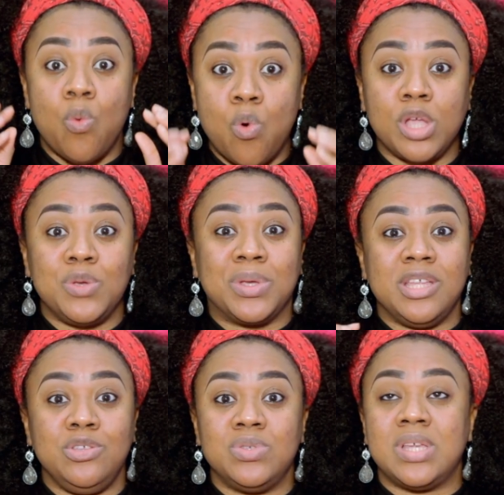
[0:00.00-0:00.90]
what you
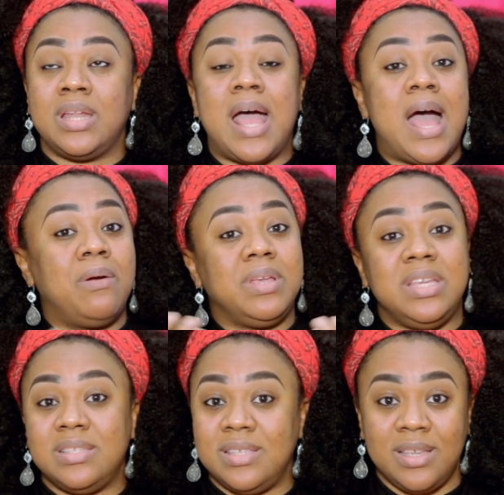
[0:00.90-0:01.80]
can use and how
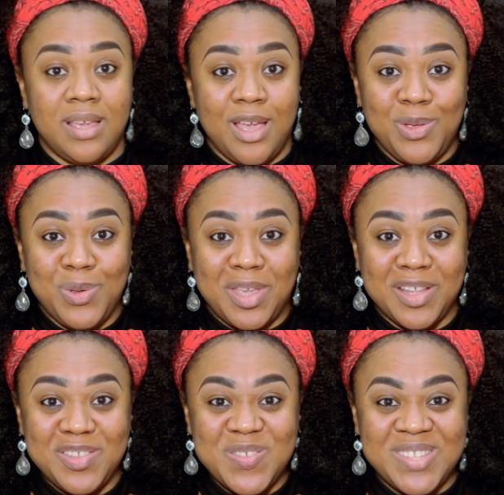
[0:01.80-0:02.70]
easy you
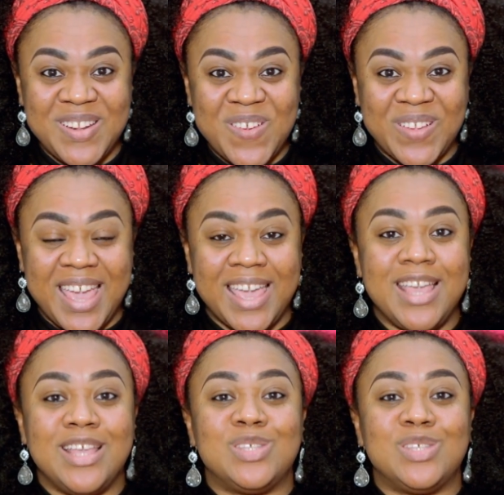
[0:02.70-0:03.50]
can use it, okay?